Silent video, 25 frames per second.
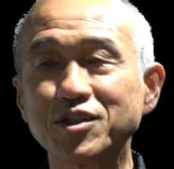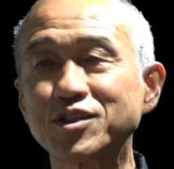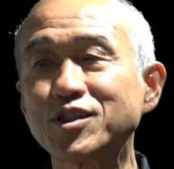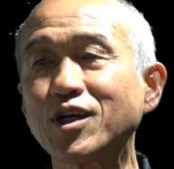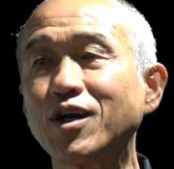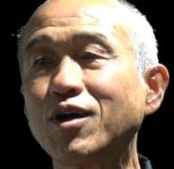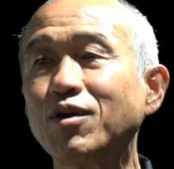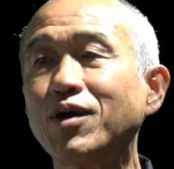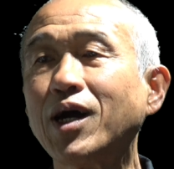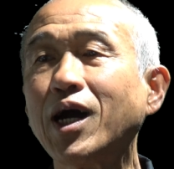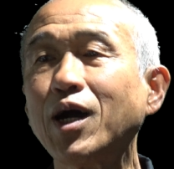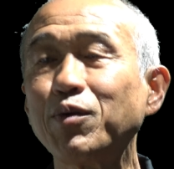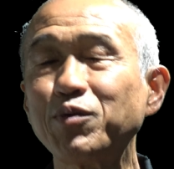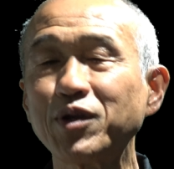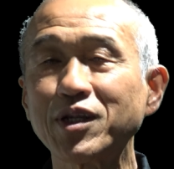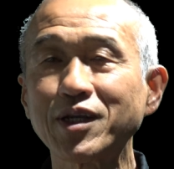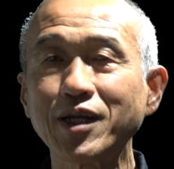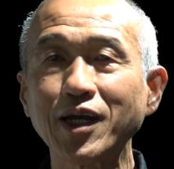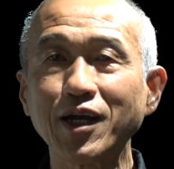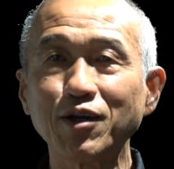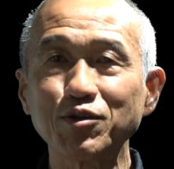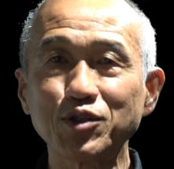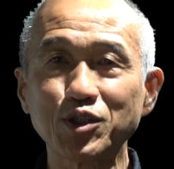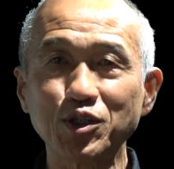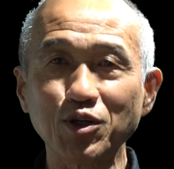So I would
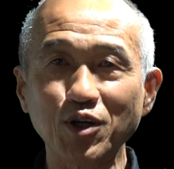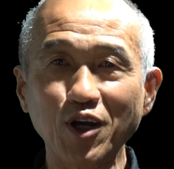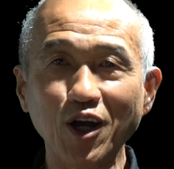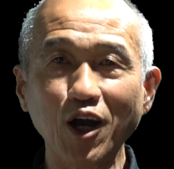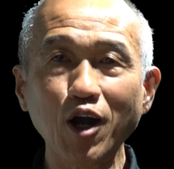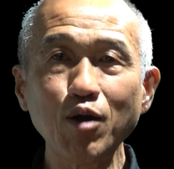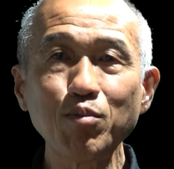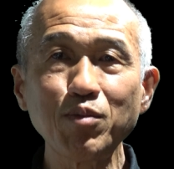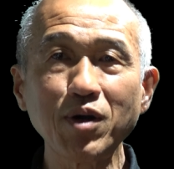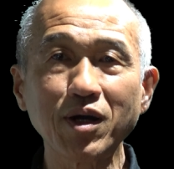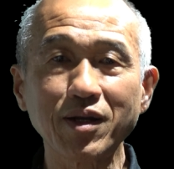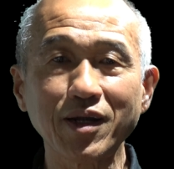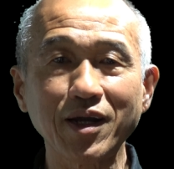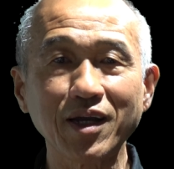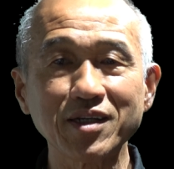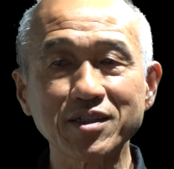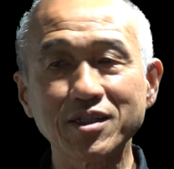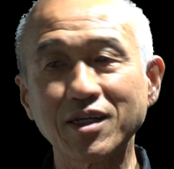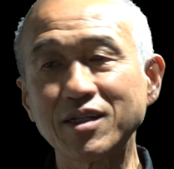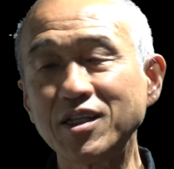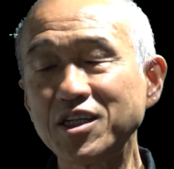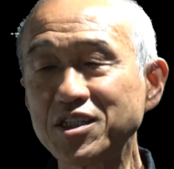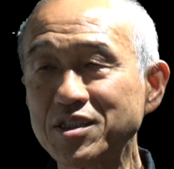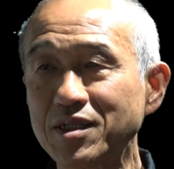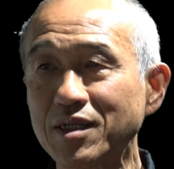go to a homeowner and
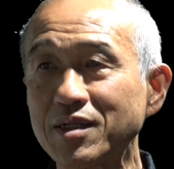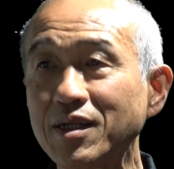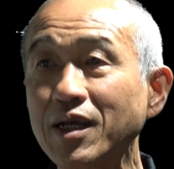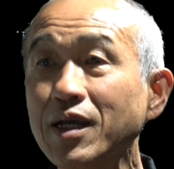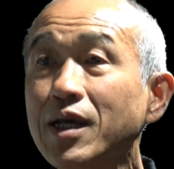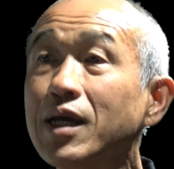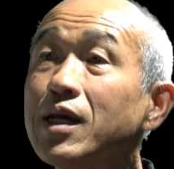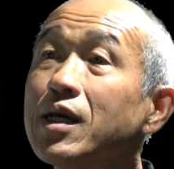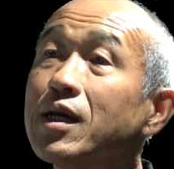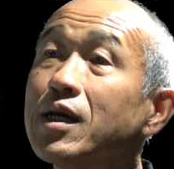say, listen,